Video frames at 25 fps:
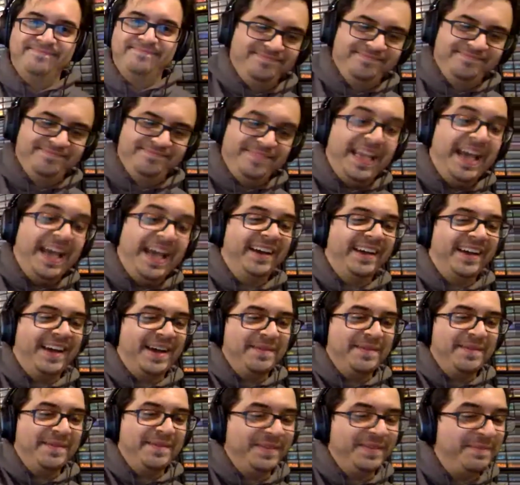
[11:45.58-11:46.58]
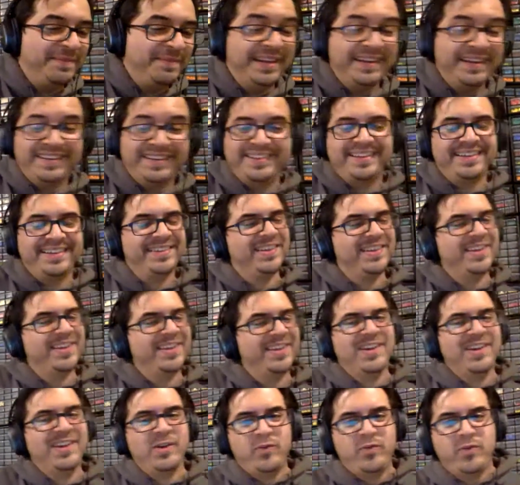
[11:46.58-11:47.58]
Yeah, I mean,
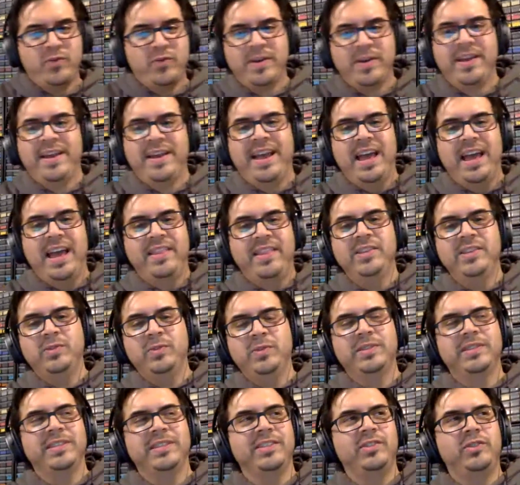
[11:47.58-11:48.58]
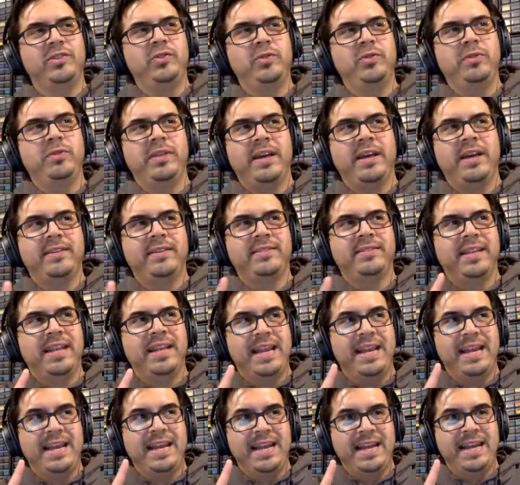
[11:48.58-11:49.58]
and this was in
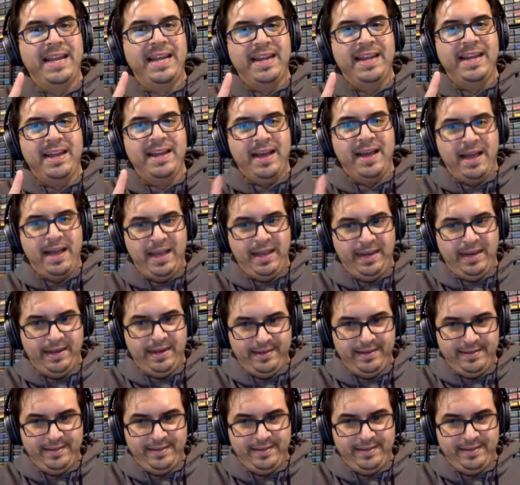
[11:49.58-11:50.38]
2009.